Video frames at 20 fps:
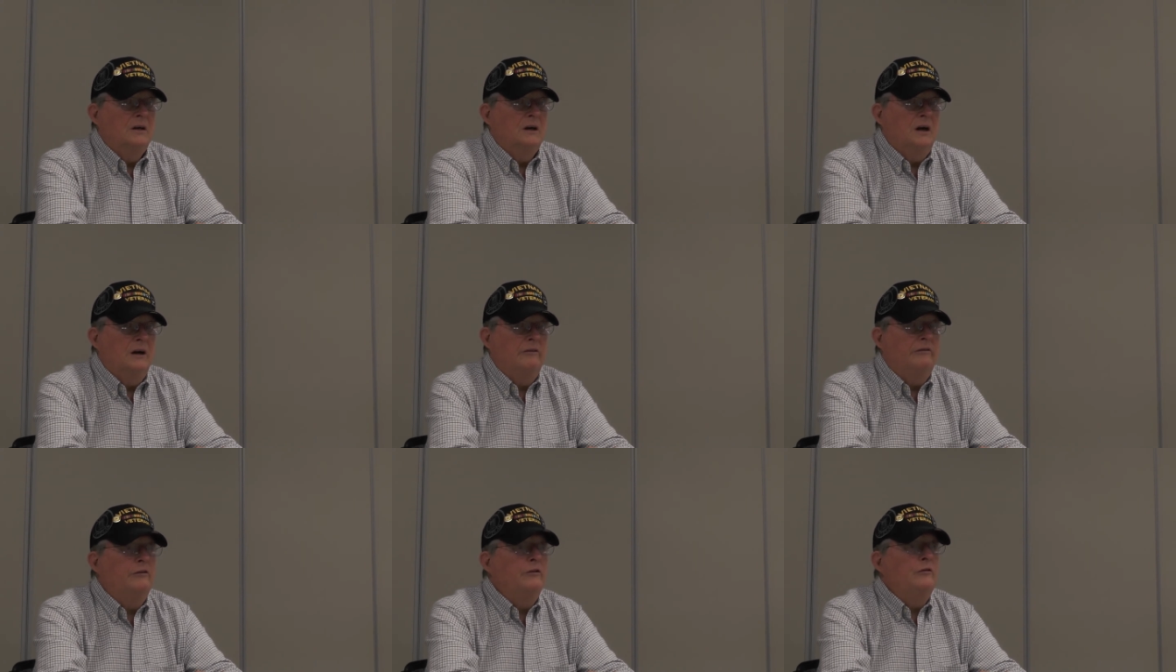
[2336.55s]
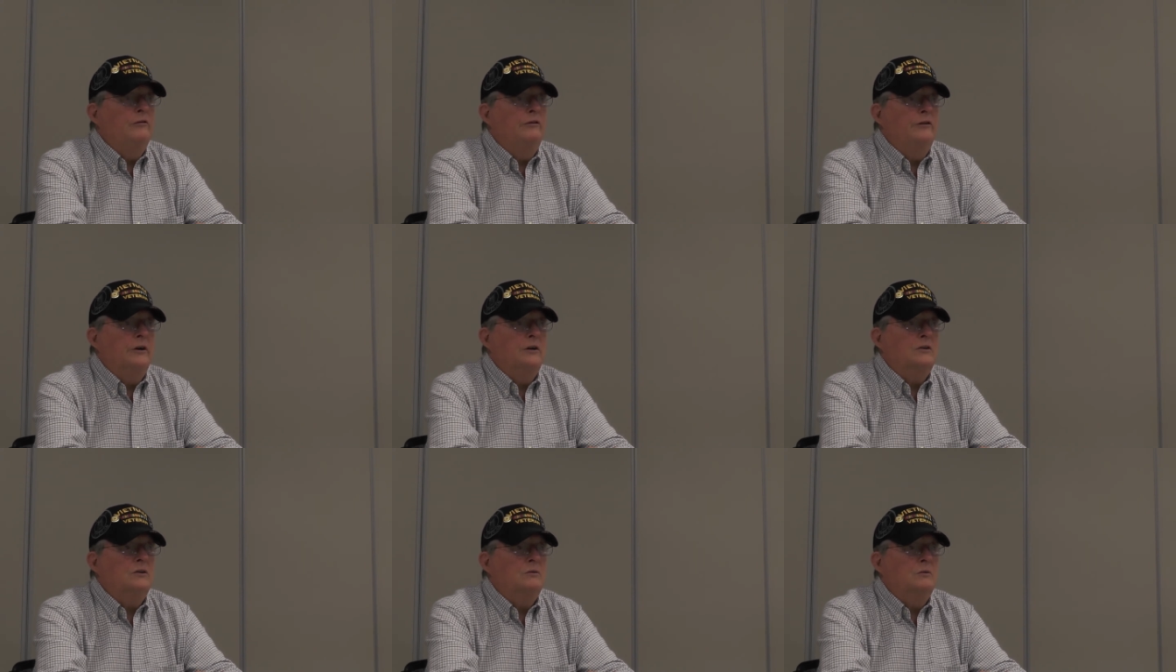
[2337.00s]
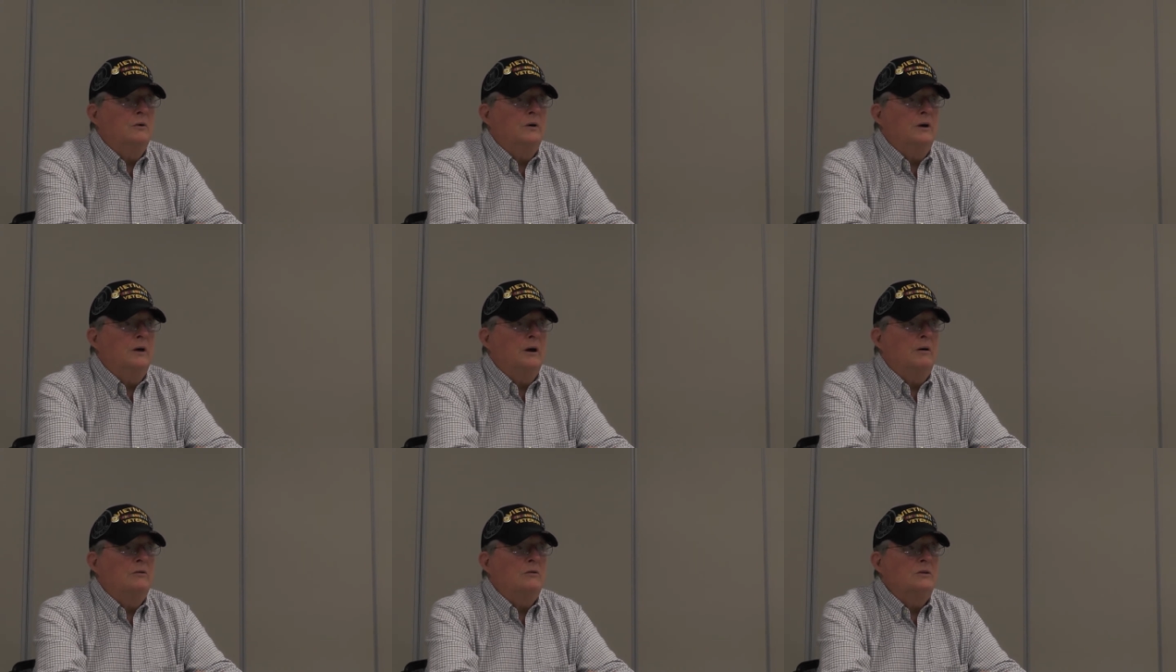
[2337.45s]
I flew fixed
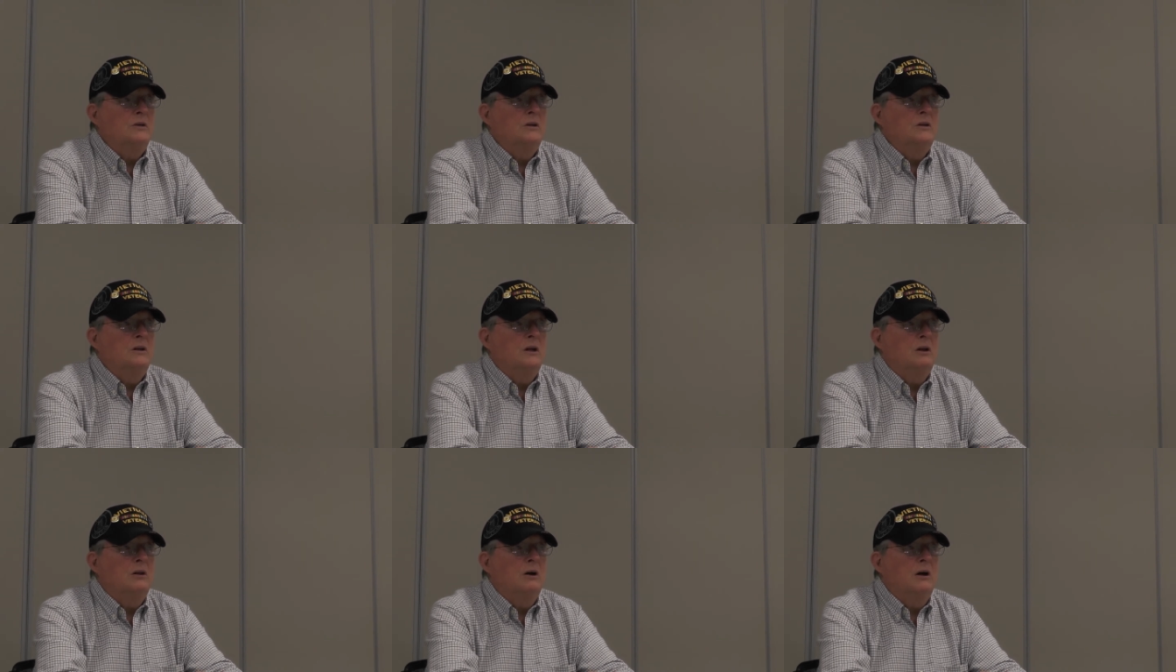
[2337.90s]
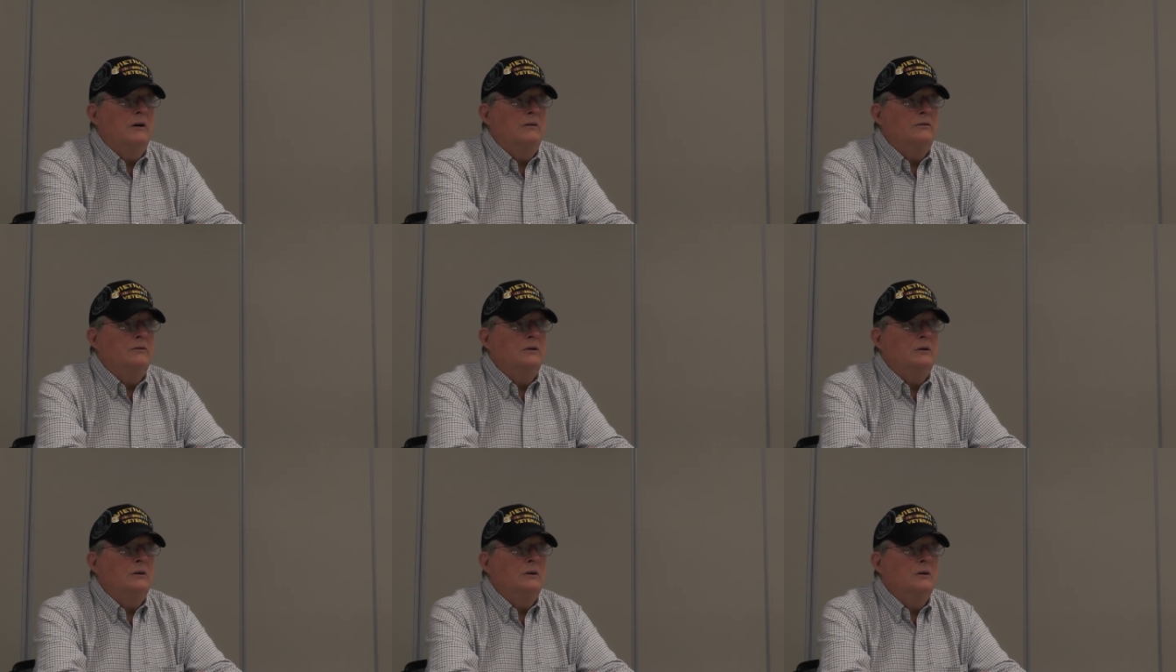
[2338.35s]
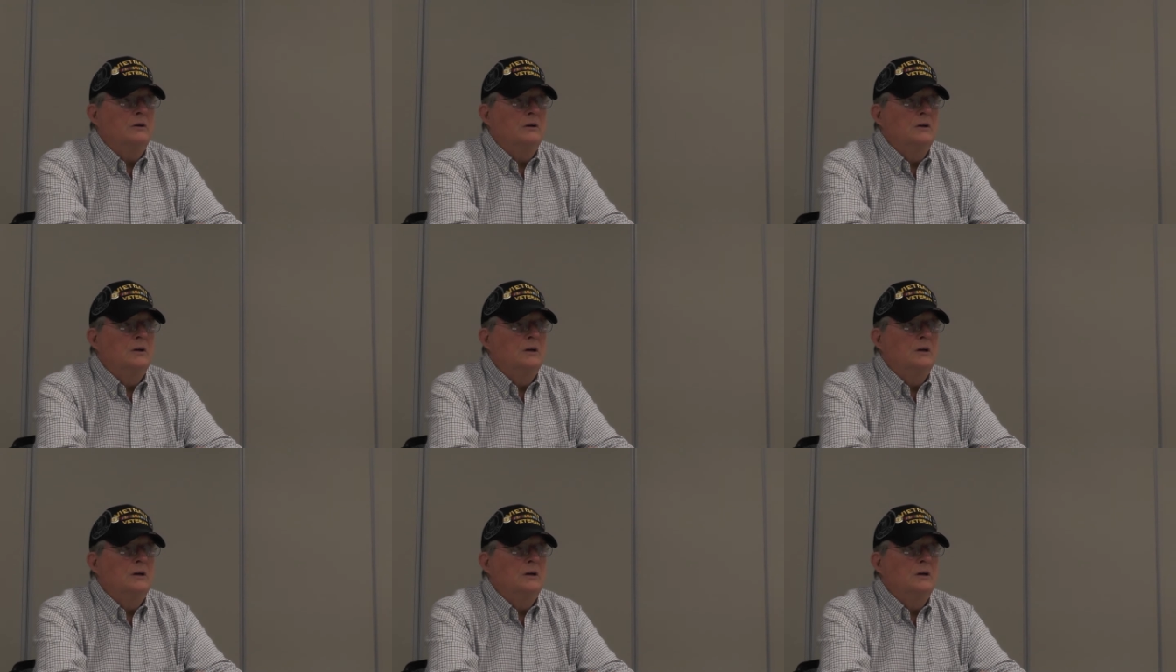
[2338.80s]
wing. I was intel officer,